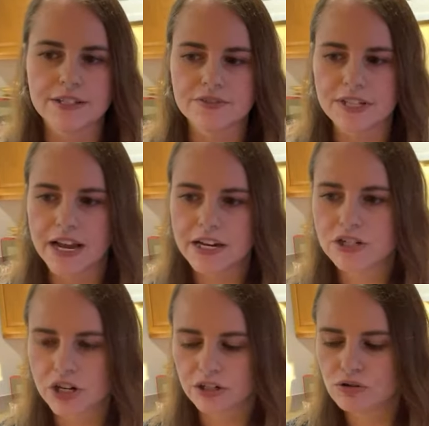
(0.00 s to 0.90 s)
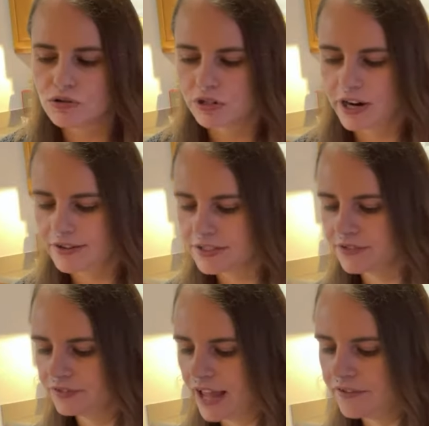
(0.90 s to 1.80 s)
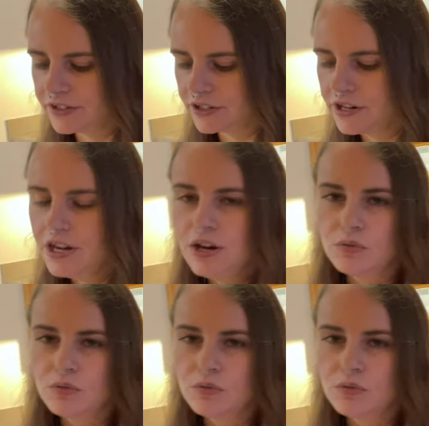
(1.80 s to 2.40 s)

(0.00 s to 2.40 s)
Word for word: of sage and a quarter ounce of lavender,